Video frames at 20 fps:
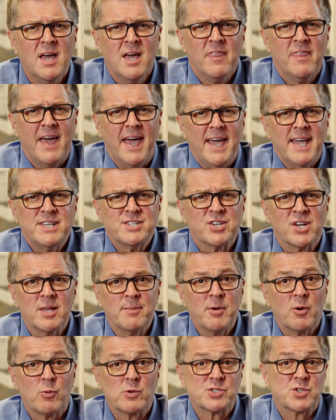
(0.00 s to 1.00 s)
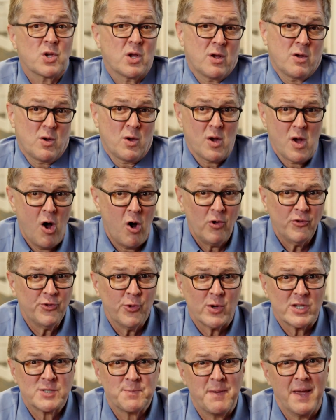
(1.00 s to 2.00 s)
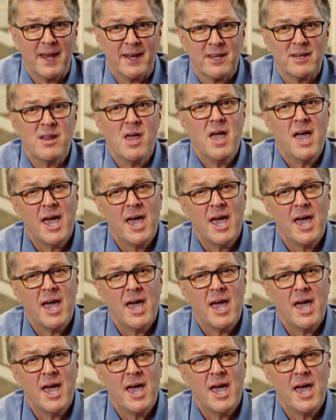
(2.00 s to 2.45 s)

The age limit was also expanded